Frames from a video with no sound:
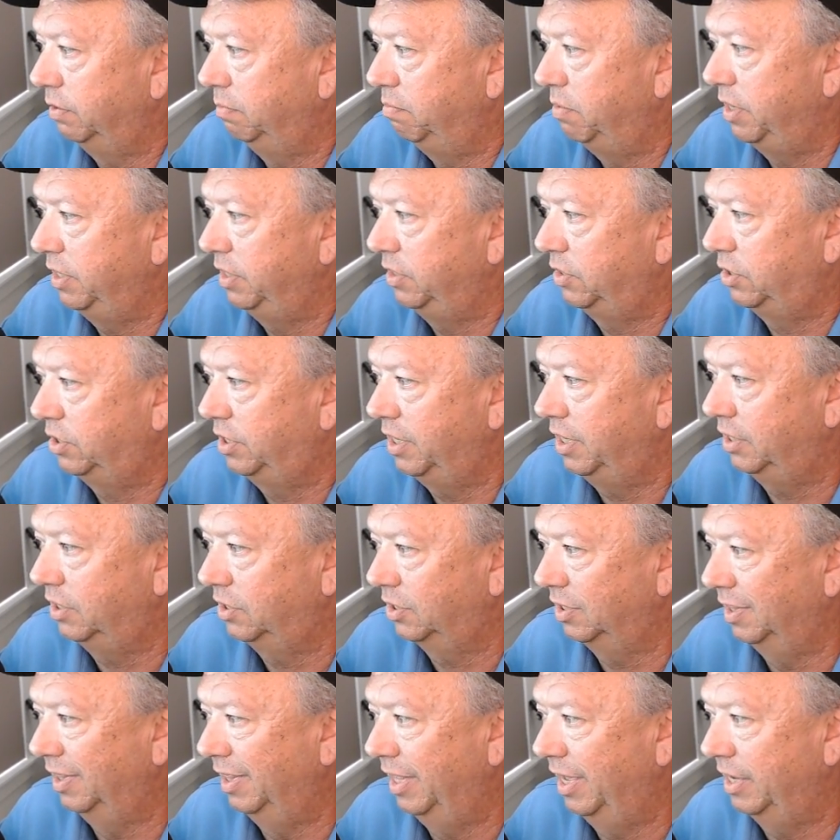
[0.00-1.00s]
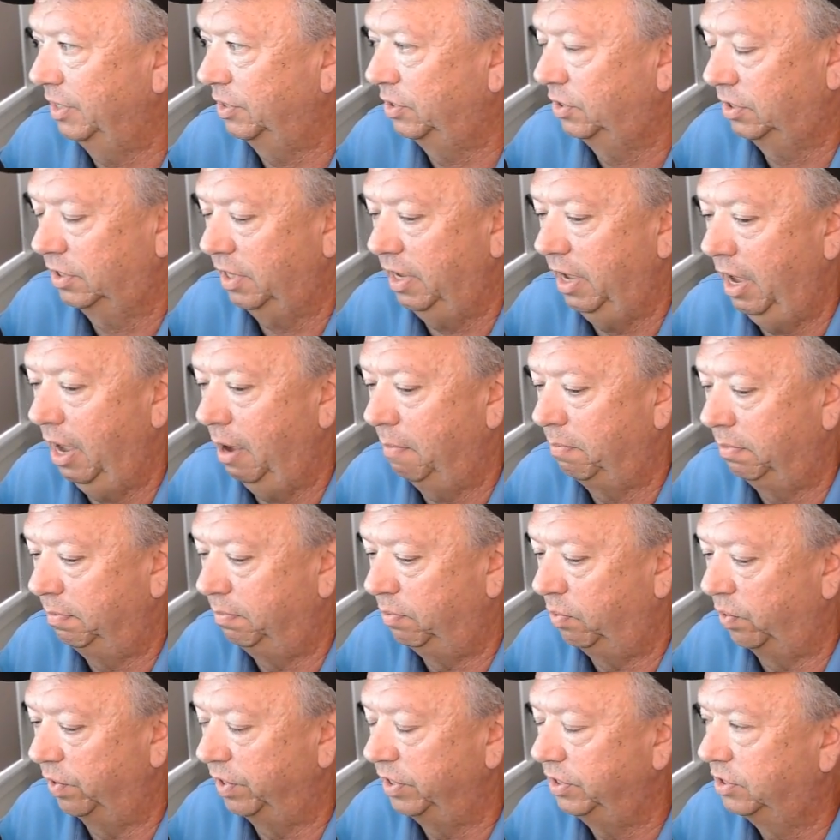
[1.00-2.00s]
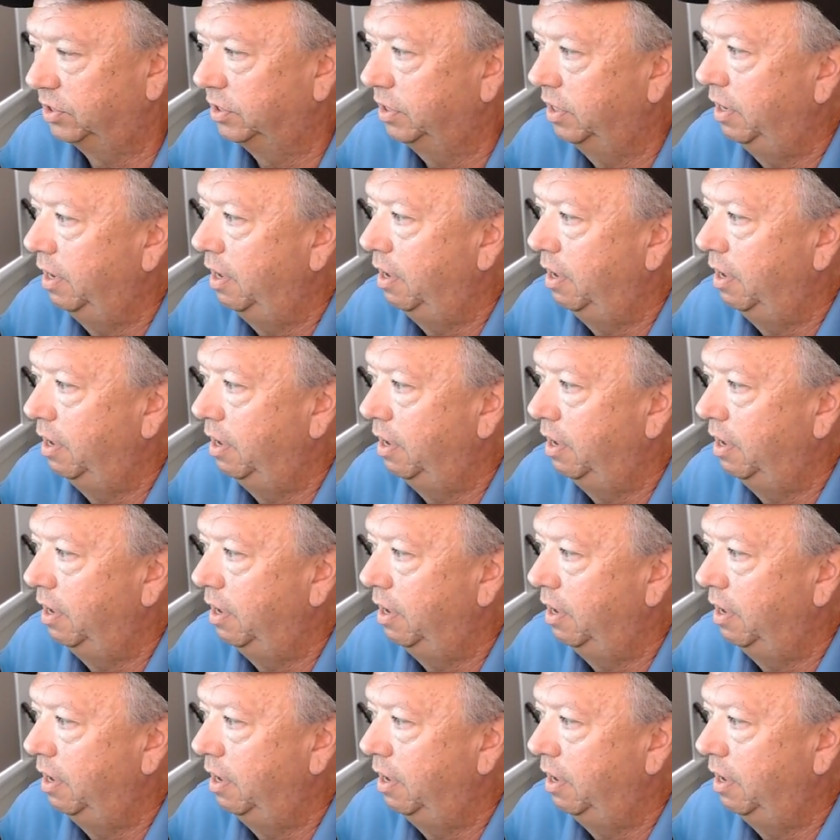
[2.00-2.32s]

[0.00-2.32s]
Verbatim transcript: base takes less app points.